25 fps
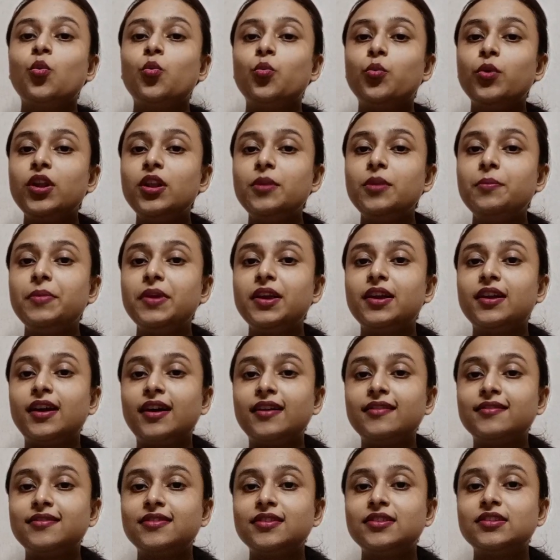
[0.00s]
will be
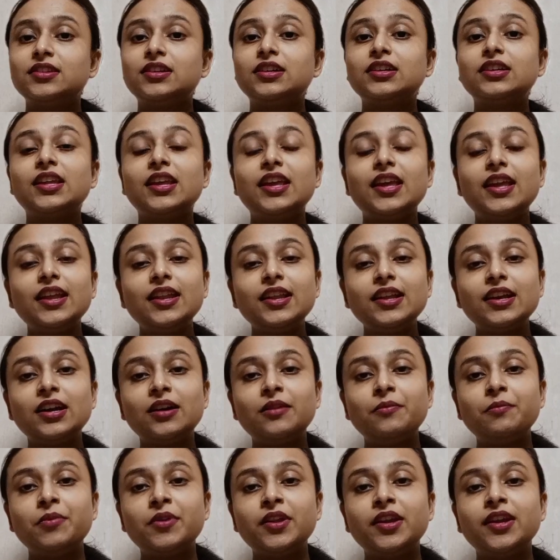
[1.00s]
considered
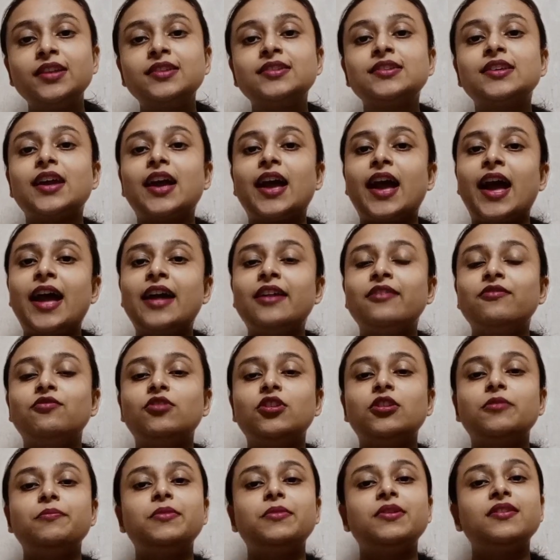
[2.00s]
incomplete and
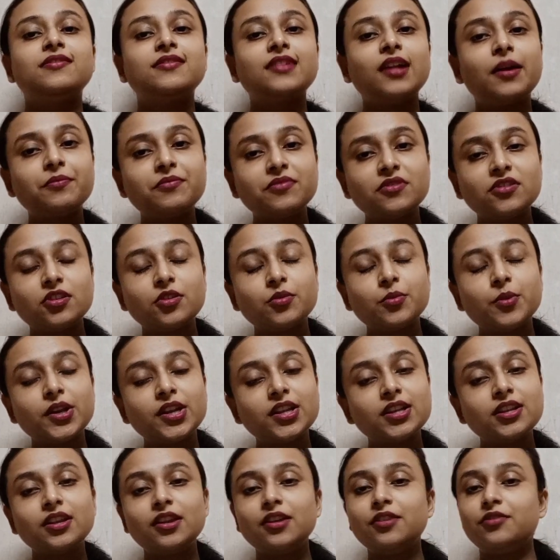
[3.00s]
will be
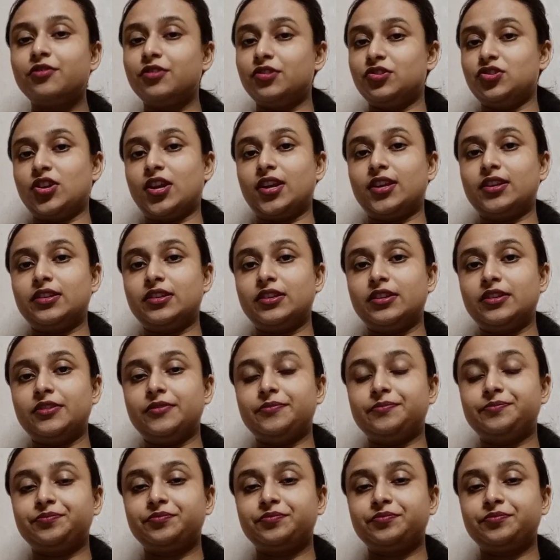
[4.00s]
subsequently rejected.